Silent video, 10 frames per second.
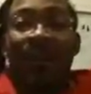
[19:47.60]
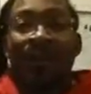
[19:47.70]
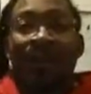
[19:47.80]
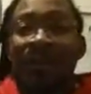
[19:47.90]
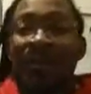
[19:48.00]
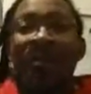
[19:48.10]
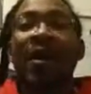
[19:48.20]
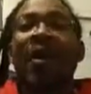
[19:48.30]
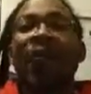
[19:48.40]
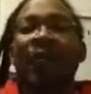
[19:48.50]
there because some of
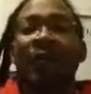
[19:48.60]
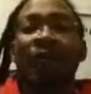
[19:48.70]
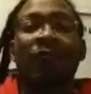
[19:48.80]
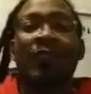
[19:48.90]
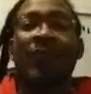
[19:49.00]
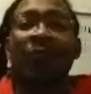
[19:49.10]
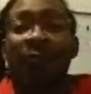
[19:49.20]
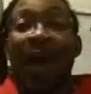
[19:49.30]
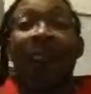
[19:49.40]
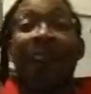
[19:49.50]
y'all want to resist
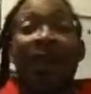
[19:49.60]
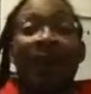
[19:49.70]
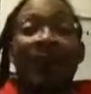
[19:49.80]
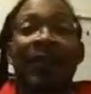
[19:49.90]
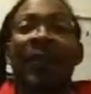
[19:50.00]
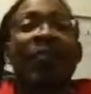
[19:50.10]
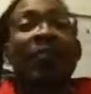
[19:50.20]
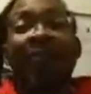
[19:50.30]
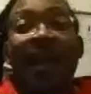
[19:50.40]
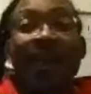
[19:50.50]
what I'm trying to. You
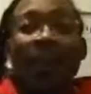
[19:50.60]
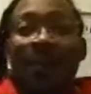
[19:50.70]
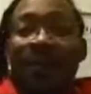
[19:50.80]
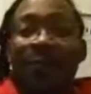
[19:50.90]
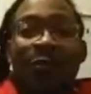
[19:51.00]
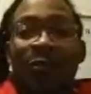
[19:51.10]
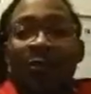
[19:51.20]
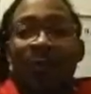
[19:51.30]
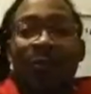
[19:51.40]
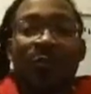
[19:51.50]
say I'm dropping
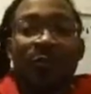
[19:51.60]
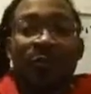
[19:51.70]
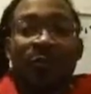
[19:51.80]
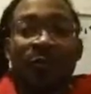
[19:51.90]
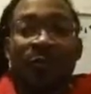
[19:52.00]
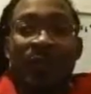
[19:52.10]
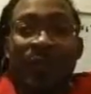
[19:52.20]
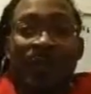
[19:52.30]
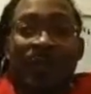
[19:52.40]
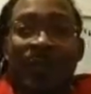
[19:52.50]
jewels, but you still
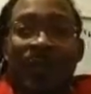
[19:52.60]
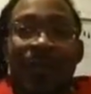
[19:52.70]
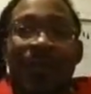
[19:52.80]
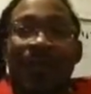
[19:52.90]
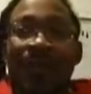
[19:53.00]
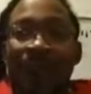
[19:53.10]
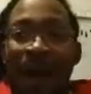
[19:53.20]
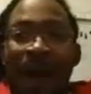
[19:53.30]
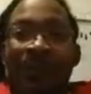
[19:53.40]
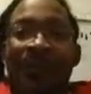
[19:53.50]
resisting.
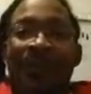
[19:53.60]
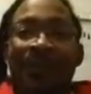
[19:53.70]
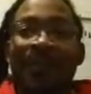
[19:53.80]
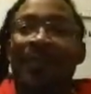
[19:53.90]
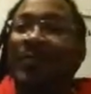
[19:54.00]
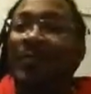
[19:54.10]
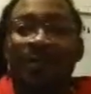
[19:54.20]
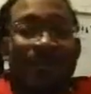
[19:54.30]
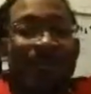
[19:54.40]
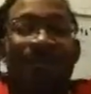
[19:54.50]
Right.
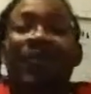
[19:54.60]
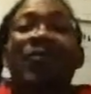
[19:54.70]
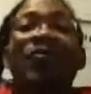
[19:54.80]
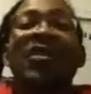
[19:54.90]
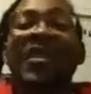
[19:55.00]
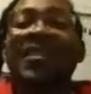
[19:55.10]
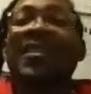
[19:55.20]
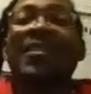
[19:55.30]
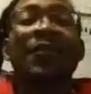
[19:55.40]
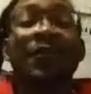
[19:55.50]

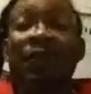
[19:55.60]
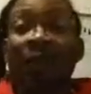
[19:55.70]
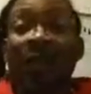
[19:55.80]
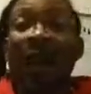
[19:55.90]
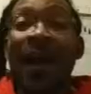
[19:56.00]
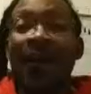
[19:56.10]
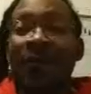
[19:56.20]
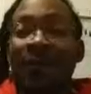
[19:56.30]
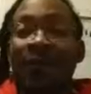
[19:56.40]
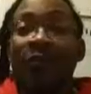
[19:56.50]
Resistance is futile.
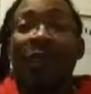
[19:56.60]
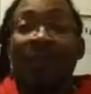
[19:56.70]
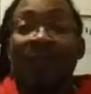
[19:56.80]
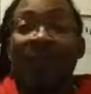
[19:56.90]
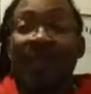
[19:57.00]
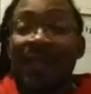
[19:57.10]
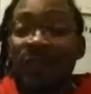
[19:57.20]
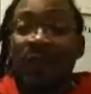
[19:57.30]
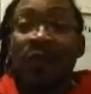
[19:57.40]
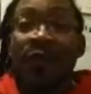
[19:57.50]
You have to deal
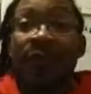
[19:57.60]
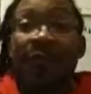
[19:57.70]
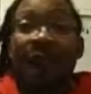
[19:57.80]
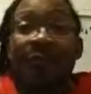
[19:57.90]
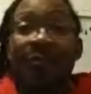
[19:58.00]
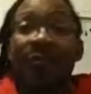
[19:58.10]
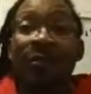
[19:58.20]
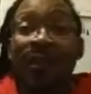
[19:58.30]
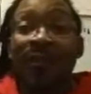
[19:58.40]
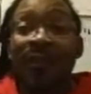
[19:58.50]
with it, or the
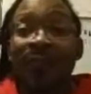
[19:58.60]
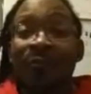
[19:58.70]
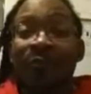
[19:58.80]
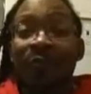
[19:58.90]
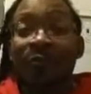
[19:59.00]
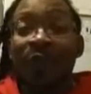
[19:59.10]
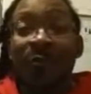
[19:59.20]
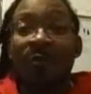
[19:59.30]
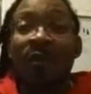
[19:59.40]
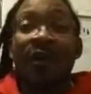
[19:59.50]
cosmos has to go through the
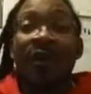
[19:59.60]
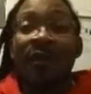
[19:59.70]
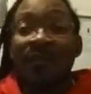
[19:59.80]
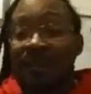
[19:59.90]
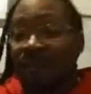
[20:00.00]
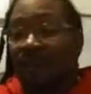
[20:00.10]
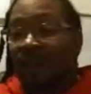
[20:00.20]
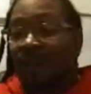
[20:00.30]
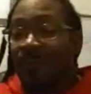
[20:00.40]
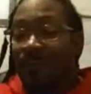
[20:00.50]
trouble of setting it
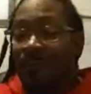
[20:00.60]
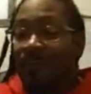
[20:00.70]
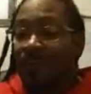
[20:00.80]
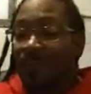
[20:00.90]
up for you